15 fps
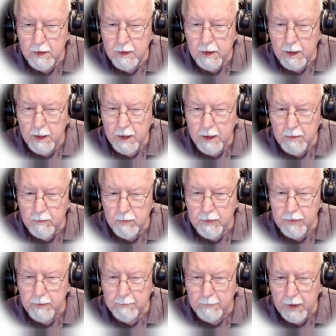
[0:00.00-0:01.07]
Uh, with
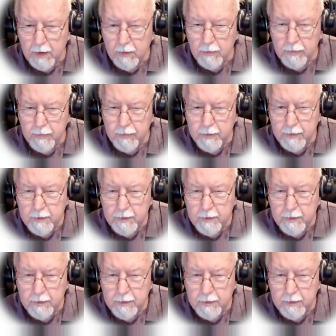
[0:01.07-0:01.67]
the mouth,